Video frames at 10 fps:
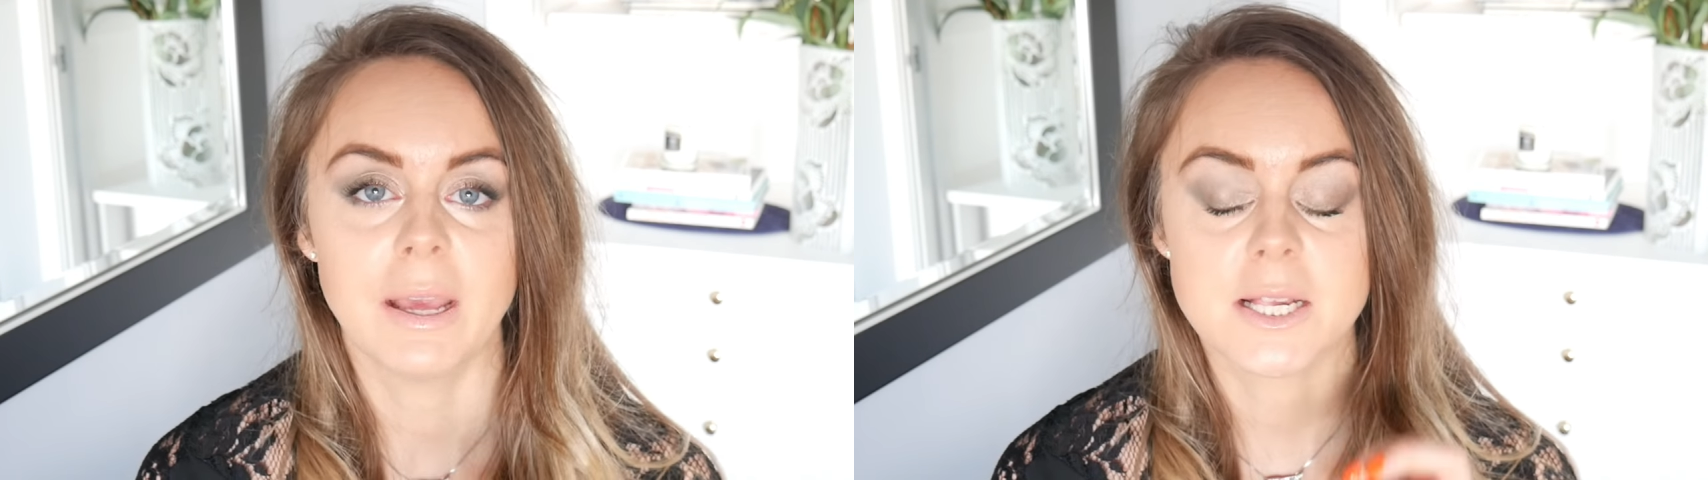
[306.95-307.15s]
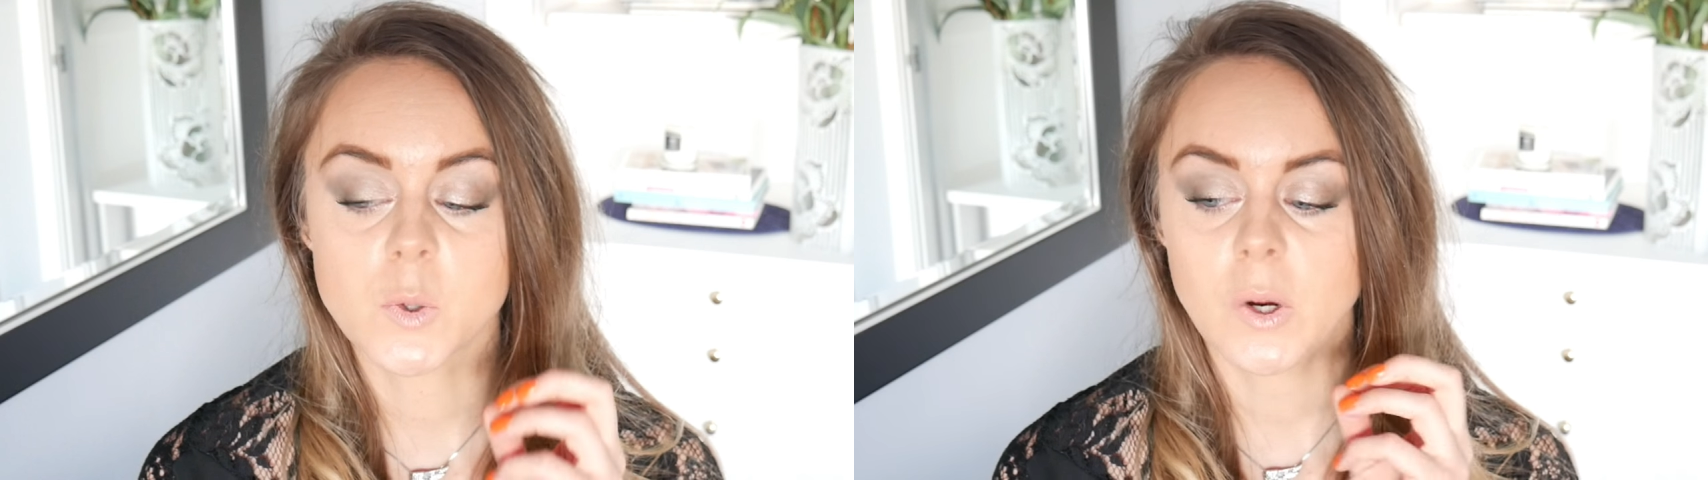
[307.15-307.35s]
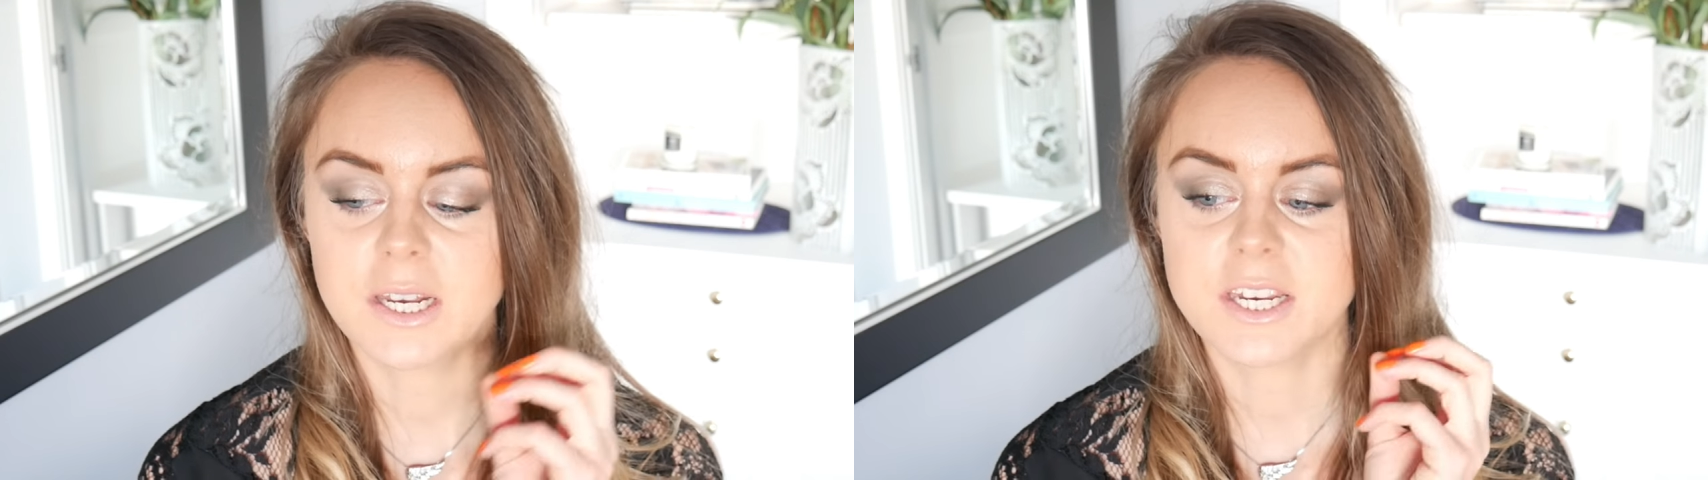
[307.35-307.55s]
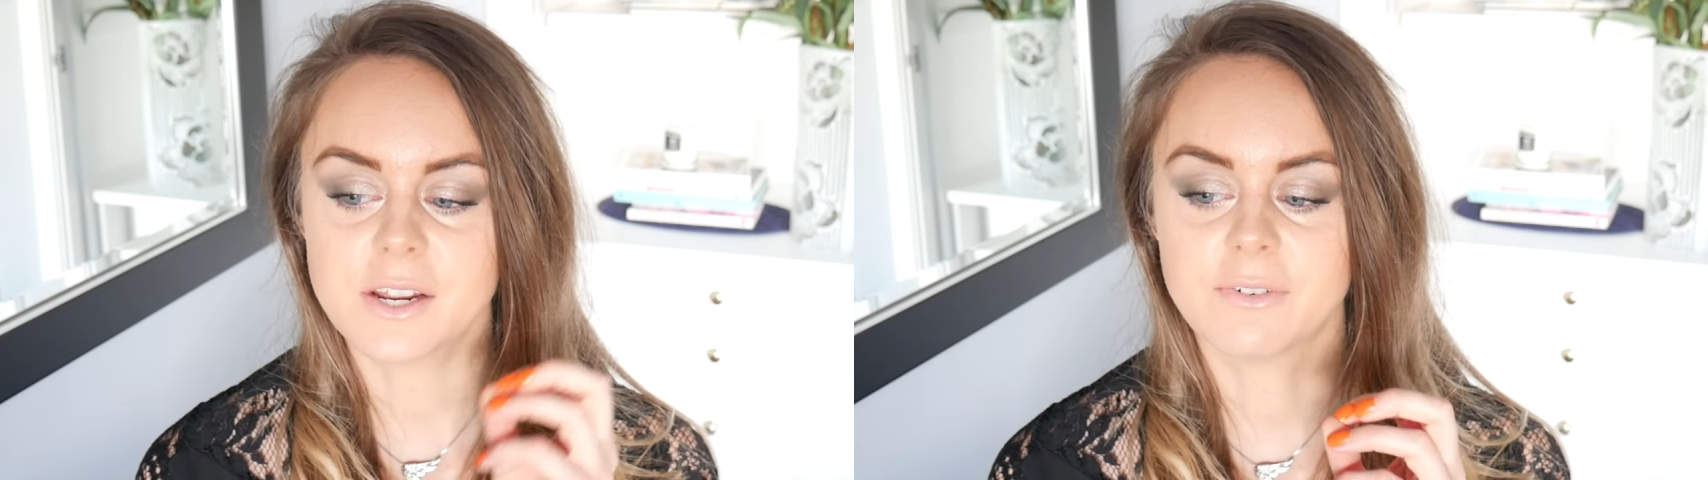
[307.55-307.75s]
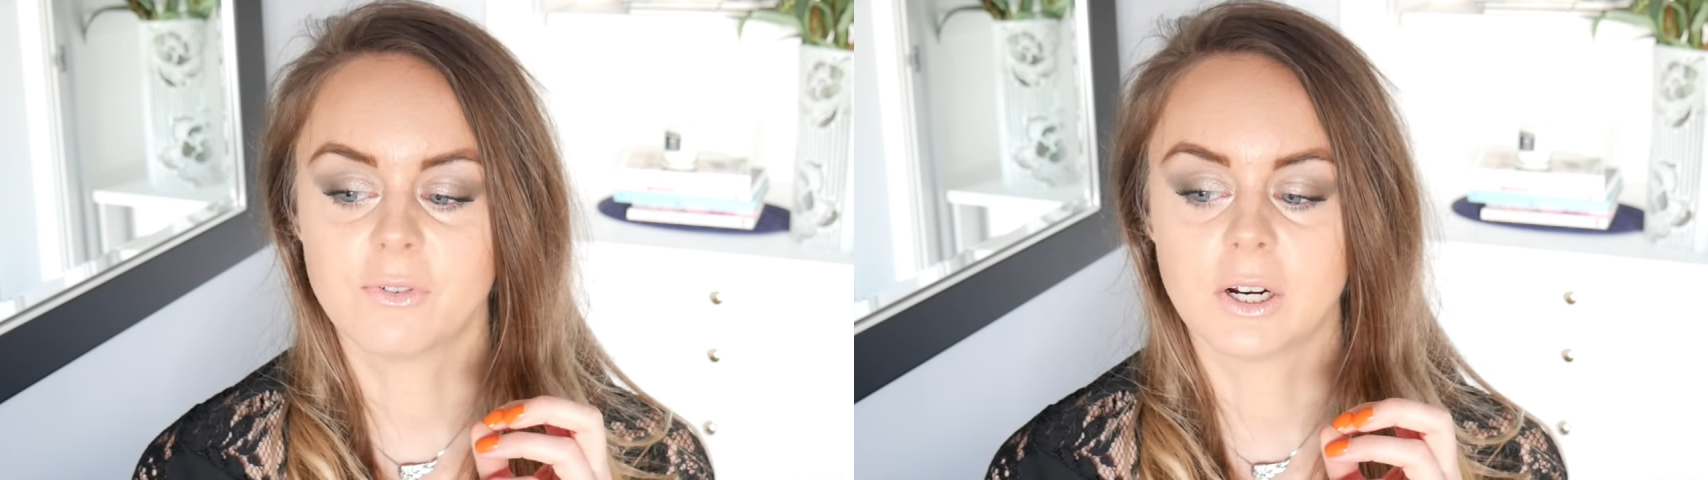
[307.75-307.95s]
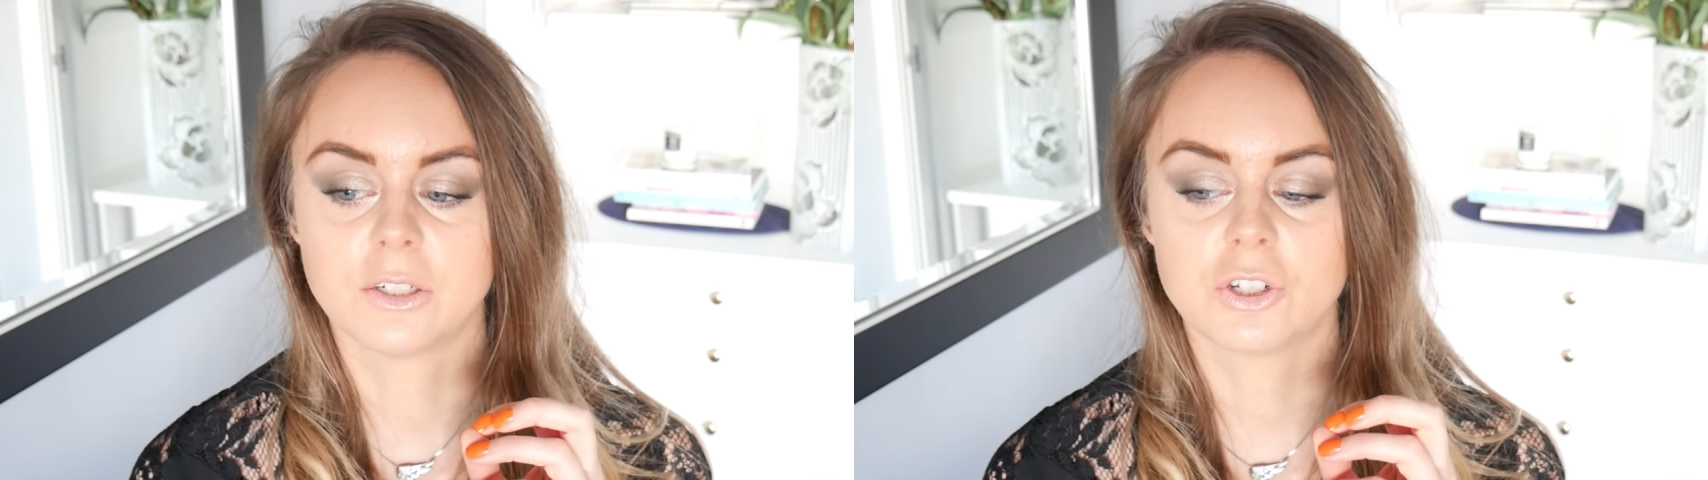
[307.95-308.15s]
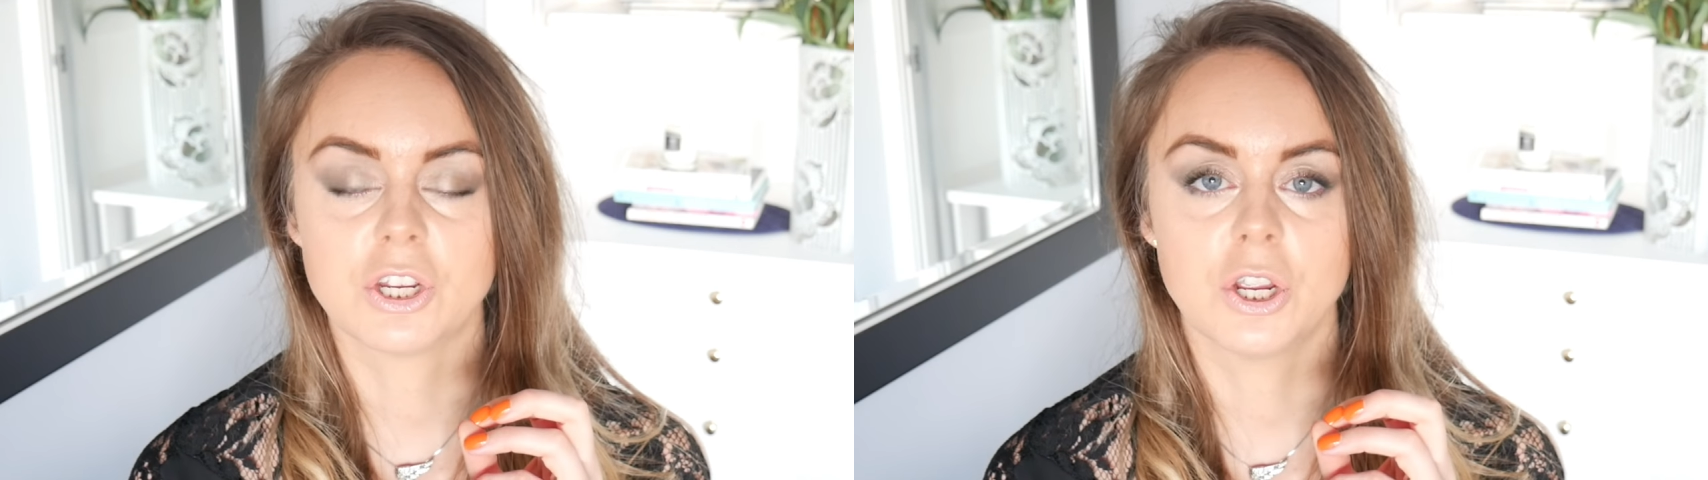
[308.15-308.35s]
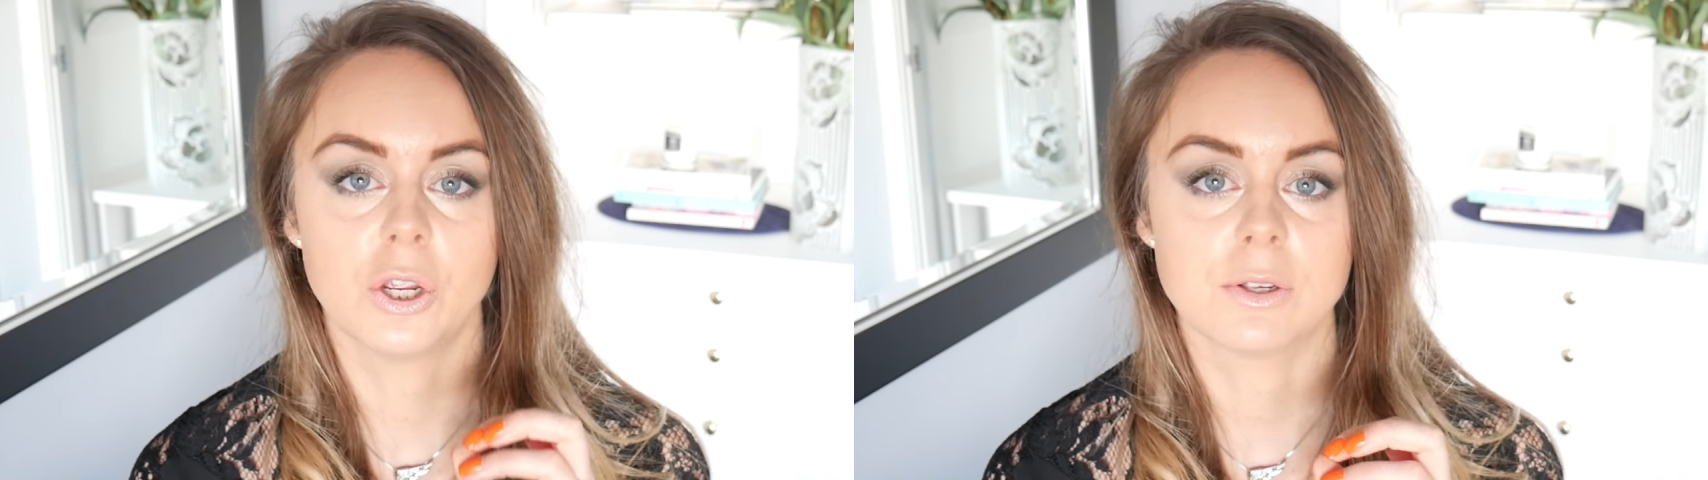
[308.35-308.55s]
It's quite different
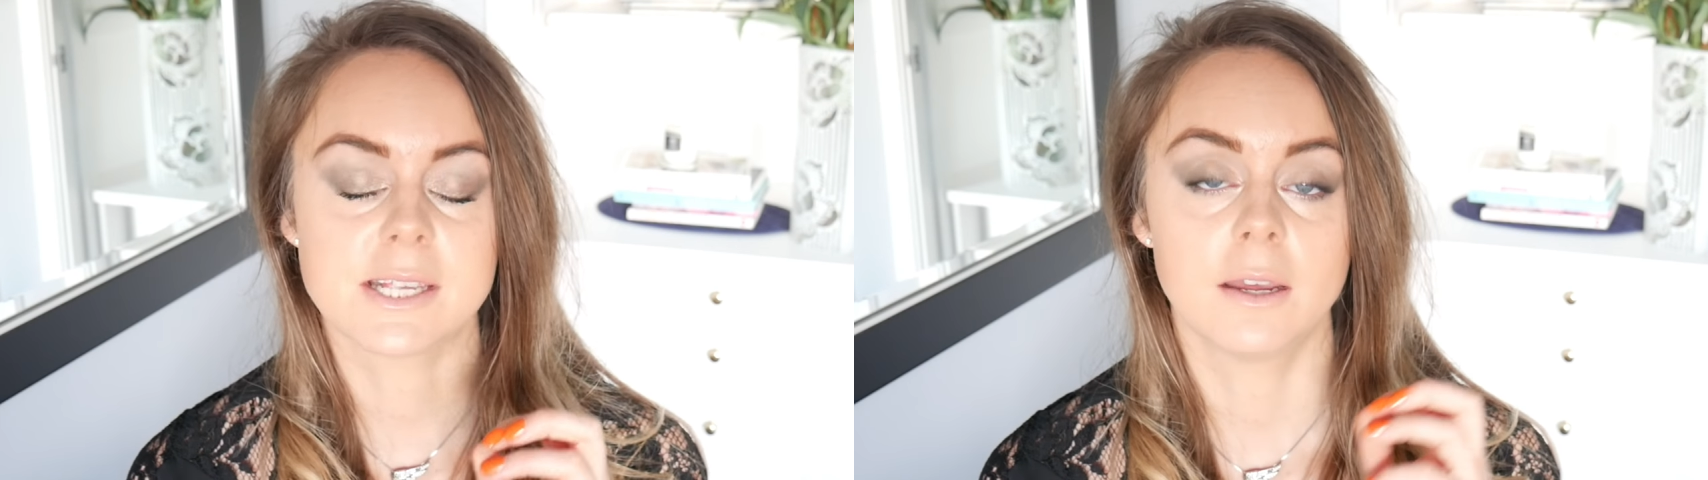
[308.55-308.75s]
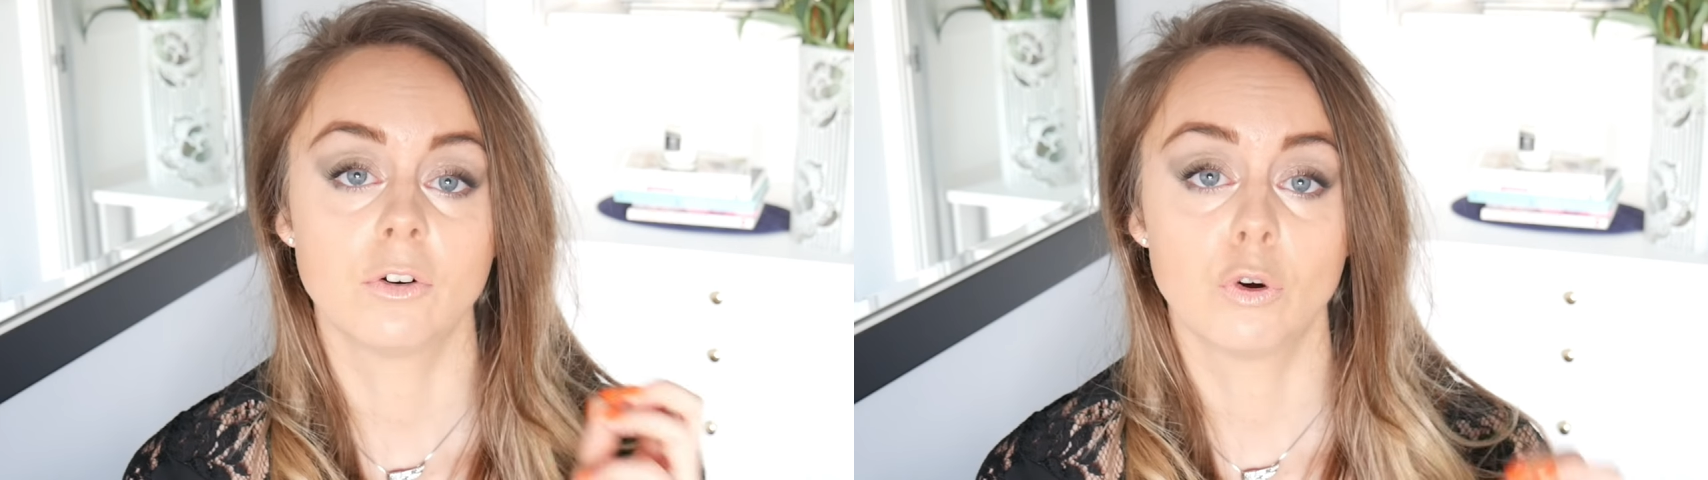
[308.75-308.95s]
to, say,